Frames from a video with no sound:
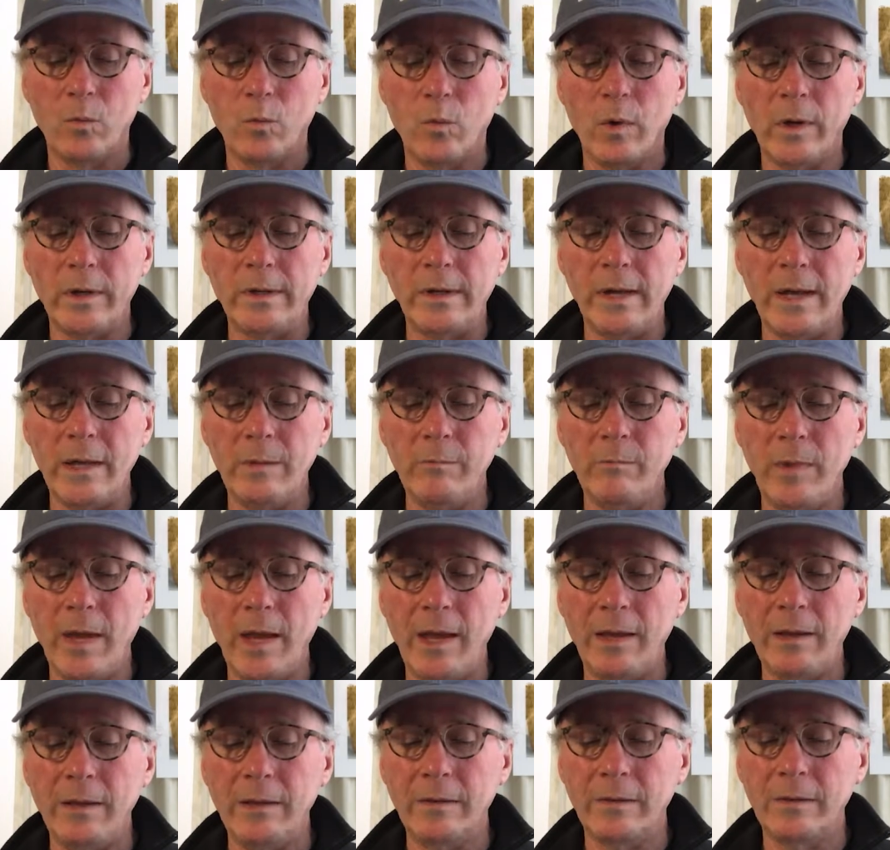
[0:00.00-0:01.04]
One day in
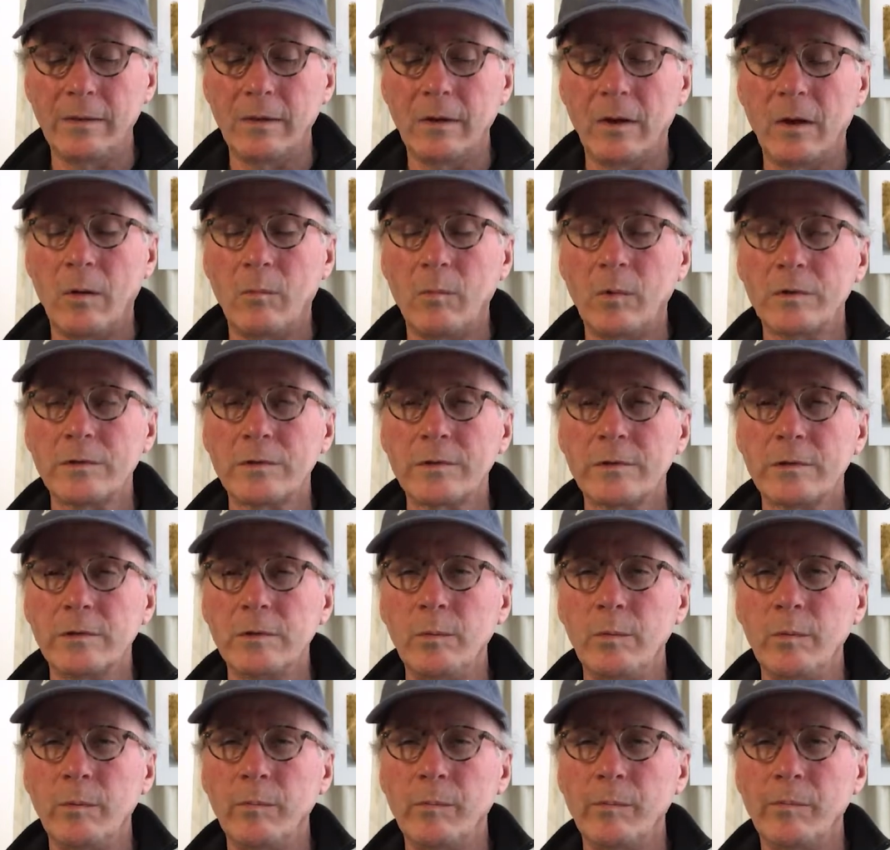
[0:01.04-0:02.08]
May, almost
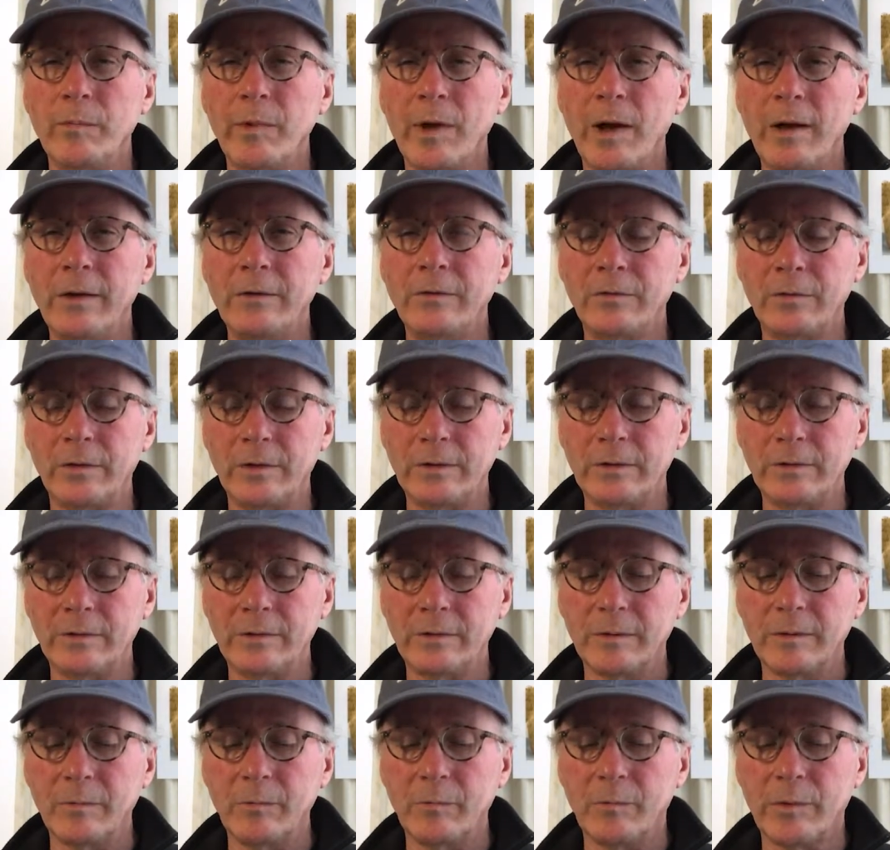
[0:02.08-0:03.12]
200
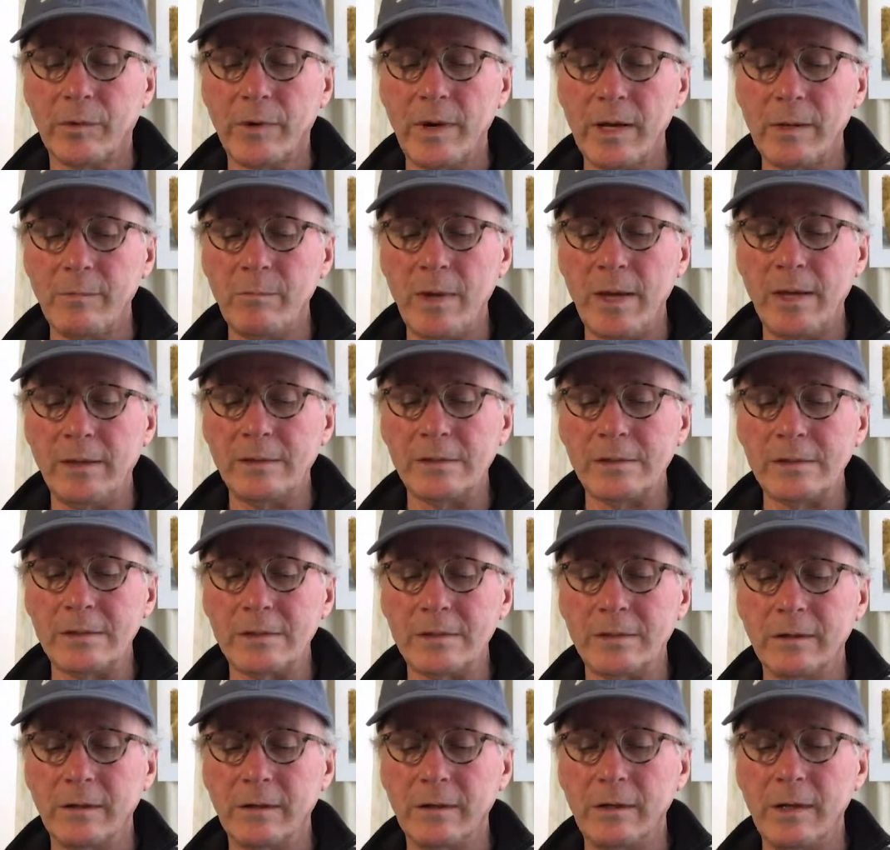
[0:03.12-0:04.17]
praying
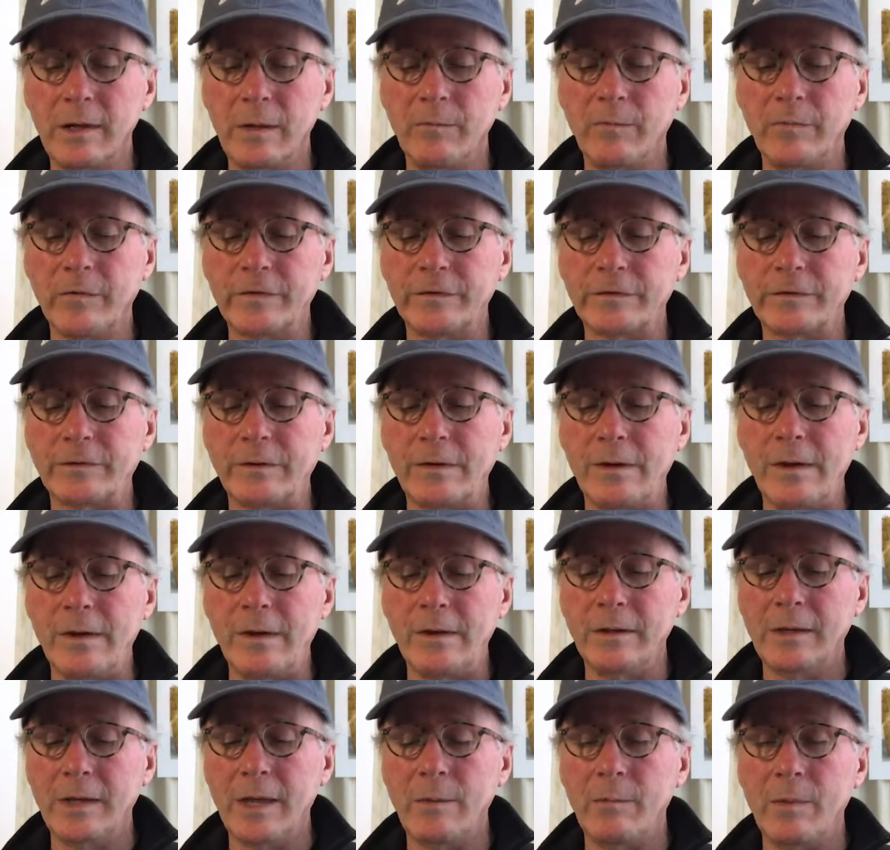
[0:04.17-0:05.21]
mantis nymphs
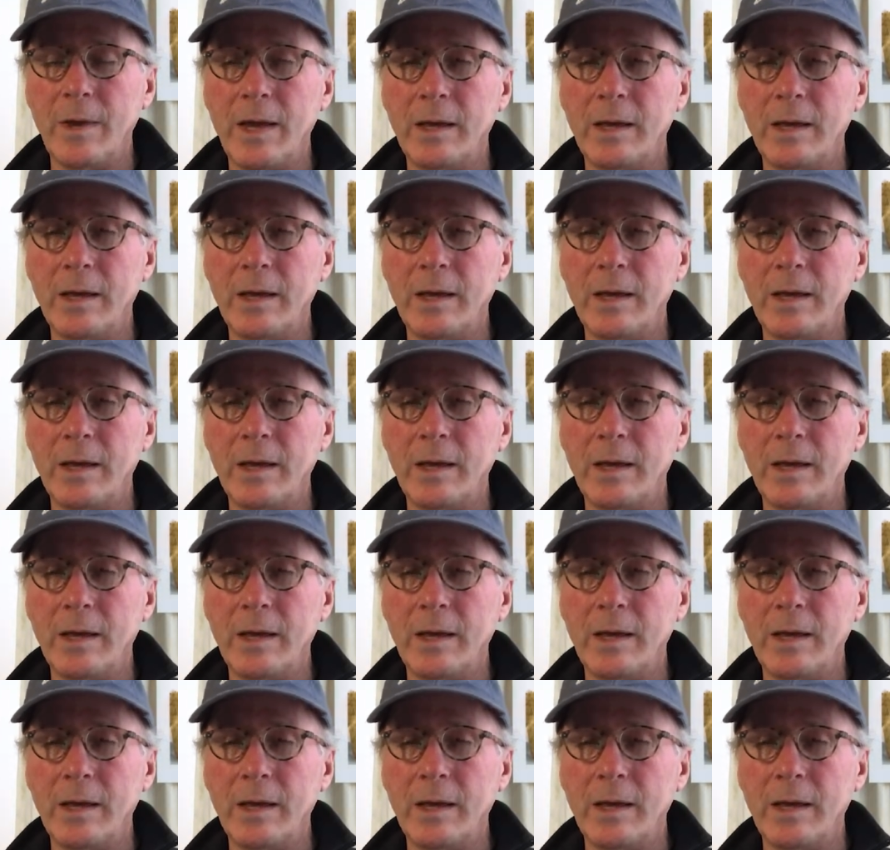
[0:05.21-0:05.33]
came